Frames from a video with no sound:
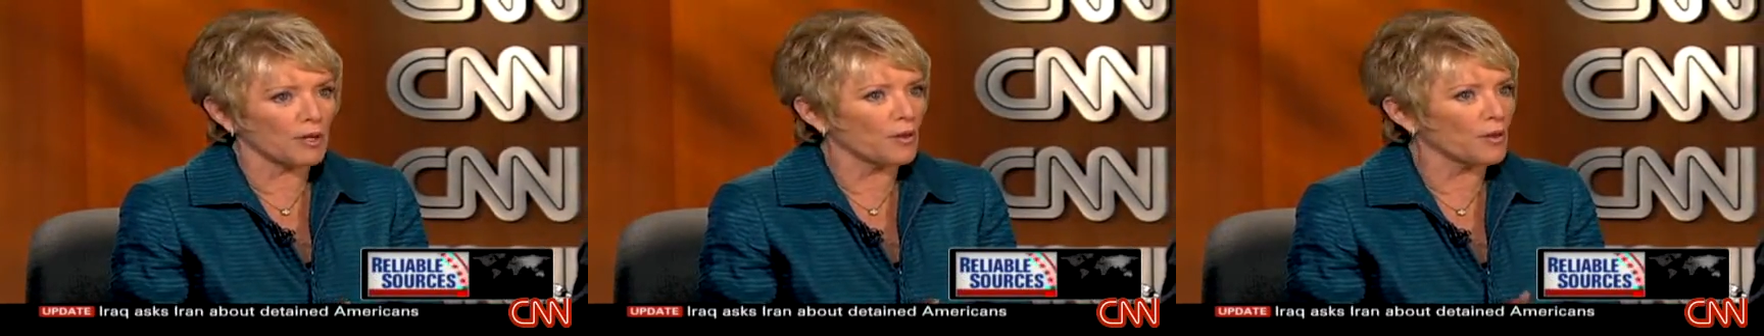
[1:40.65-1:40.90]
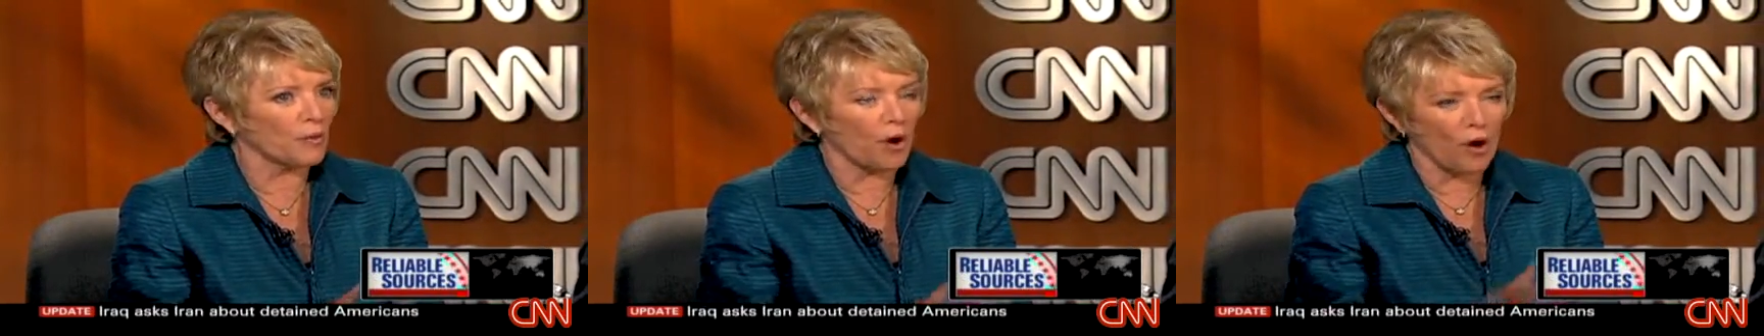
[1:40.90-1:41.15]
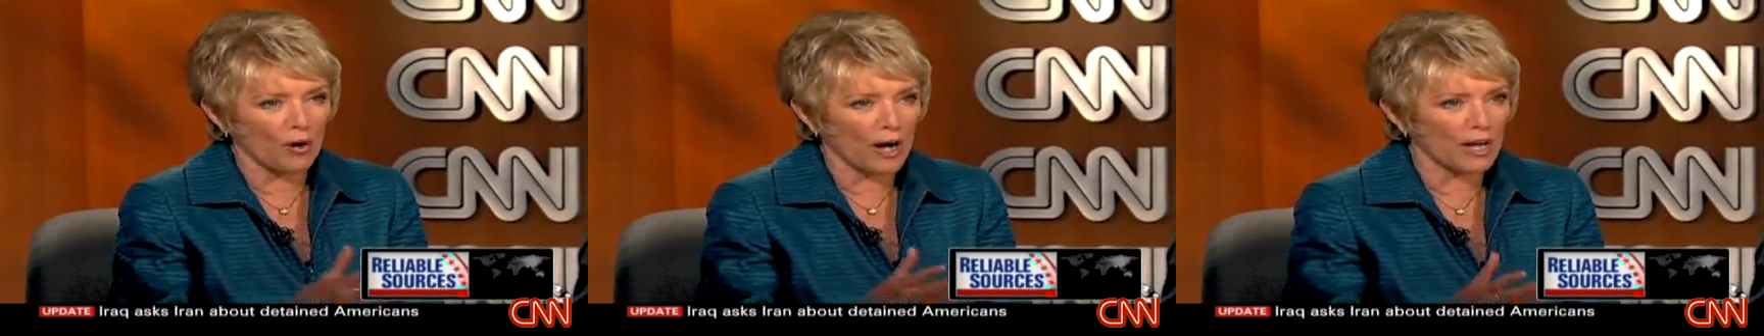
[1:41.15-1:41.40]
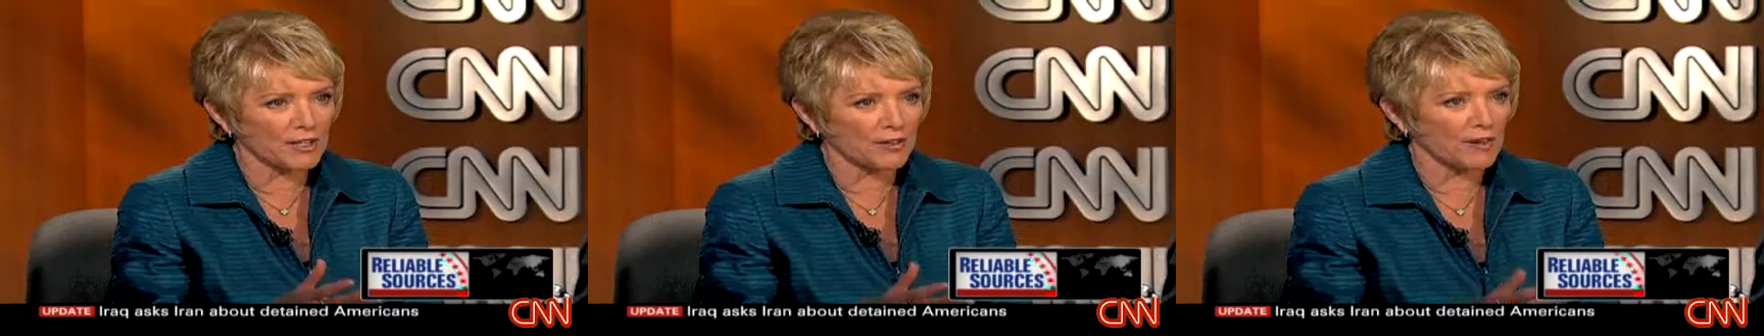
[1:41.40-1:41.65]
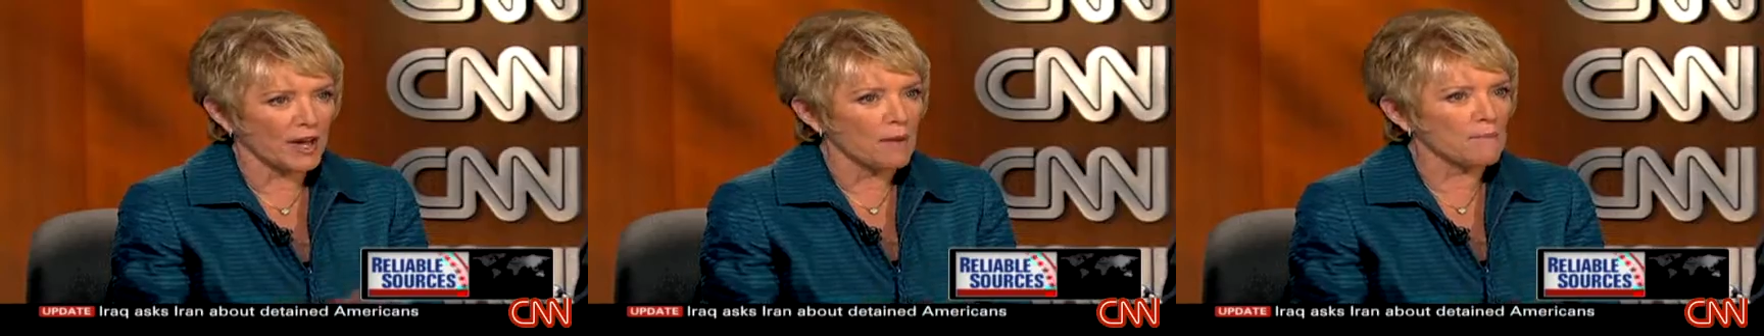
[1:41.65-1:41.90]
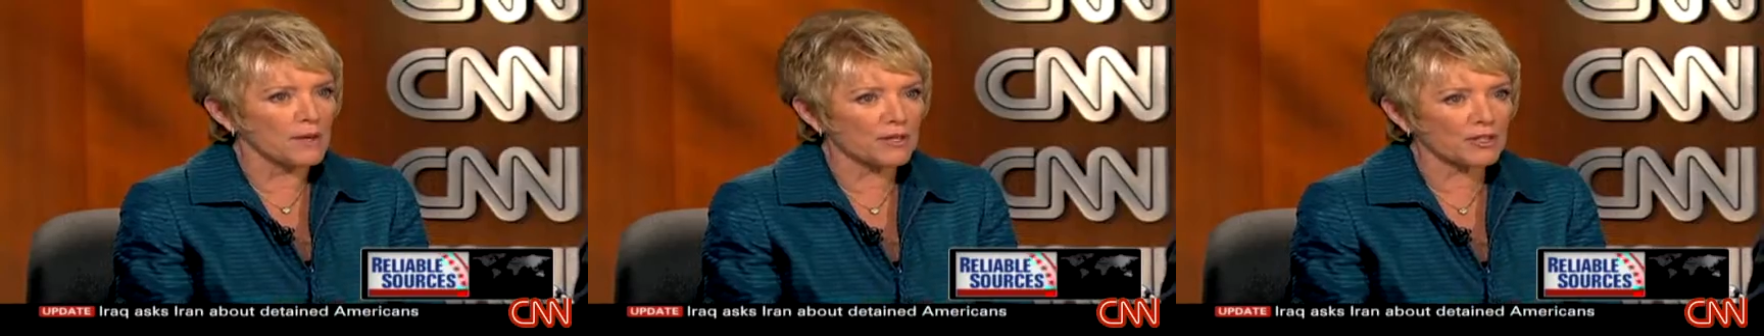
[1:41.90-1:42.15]
You know, there were all kinds of
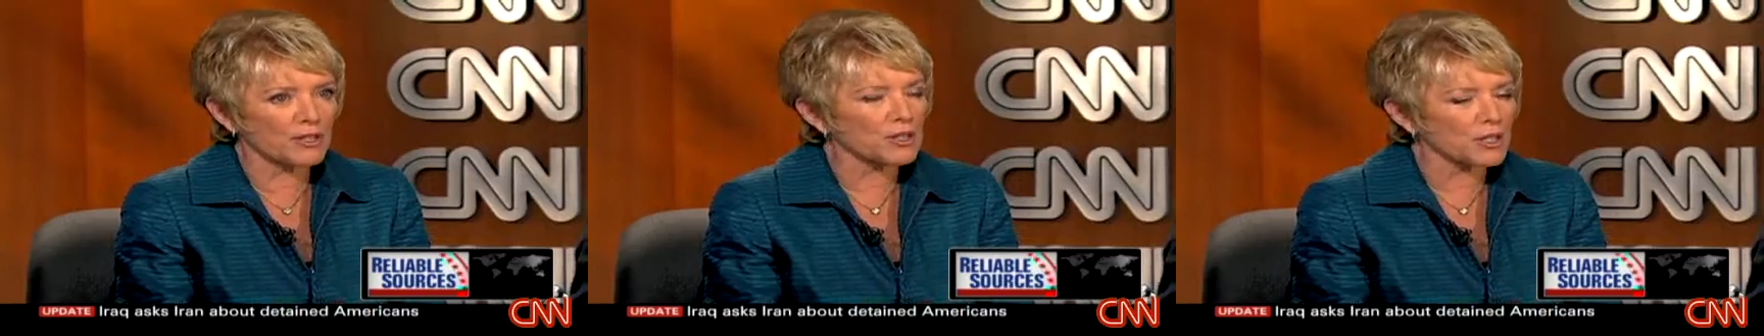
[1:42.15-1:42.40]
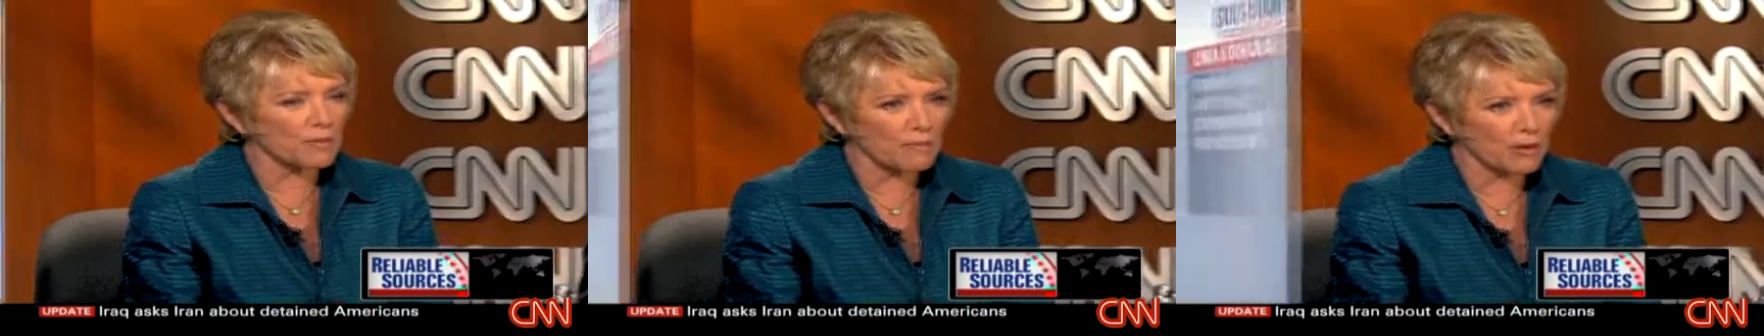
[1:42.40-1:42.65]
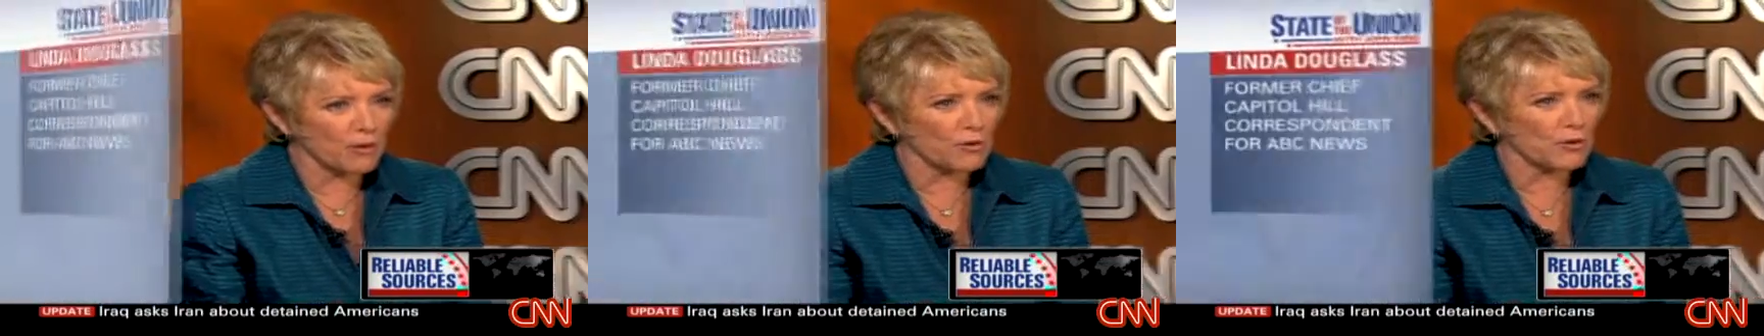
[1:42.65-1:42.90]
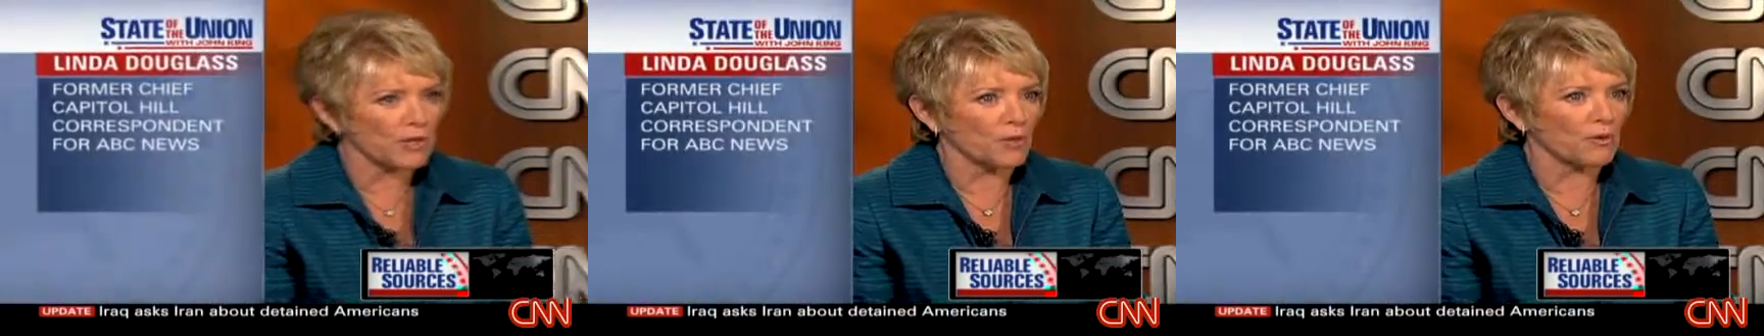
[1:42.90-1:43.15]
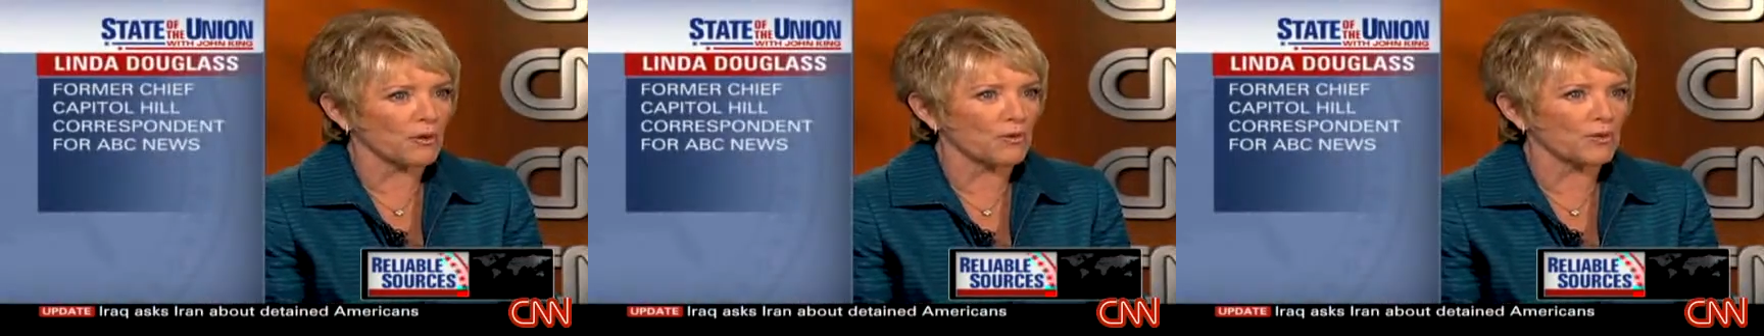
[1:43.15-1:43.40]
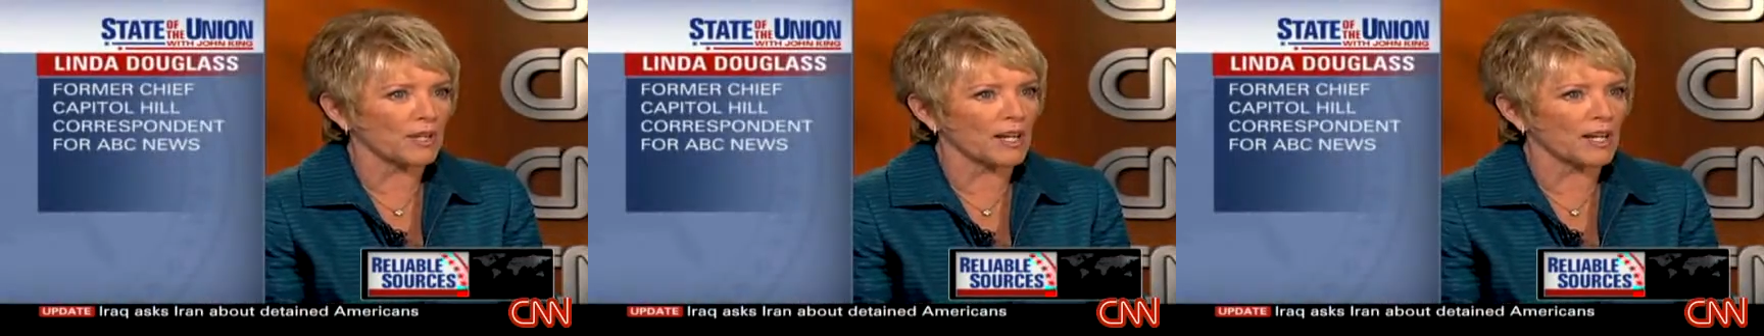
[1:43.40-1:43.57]
myths and smears that were used